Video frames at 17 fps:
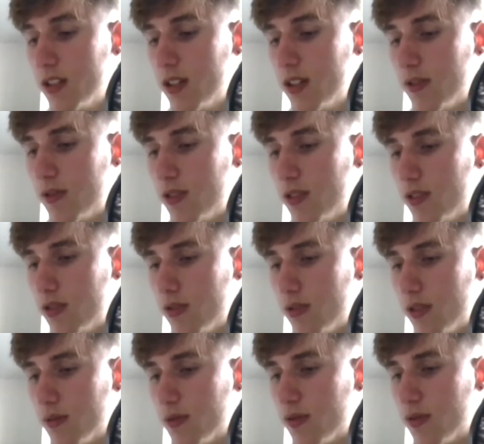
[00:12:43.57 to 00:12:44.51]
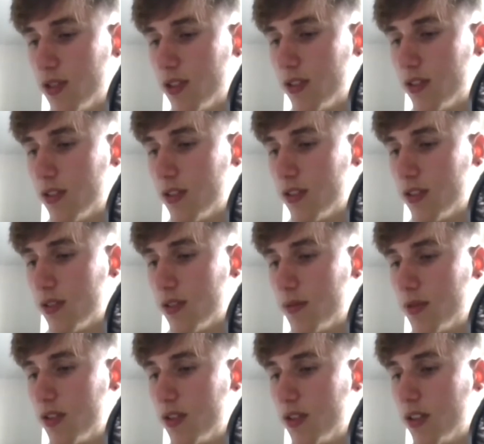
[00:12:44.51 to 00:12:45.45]
Official going for on Instagram.
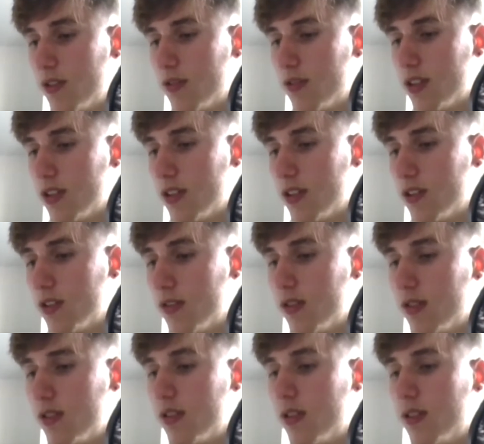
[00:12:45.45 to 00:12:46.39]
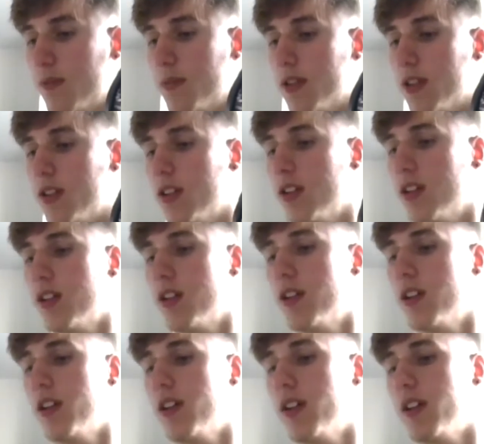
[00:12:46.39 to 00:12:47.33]
Daniel's income. Can't know.
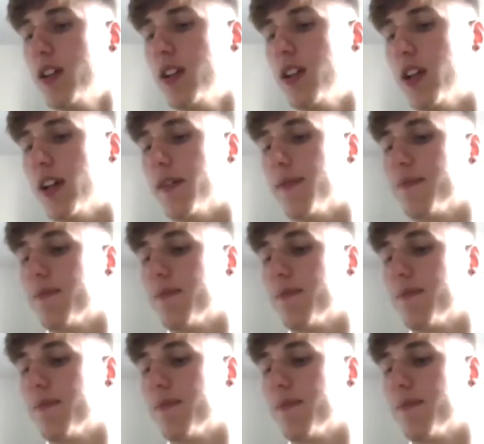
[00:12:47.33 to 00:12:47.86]
Yeah,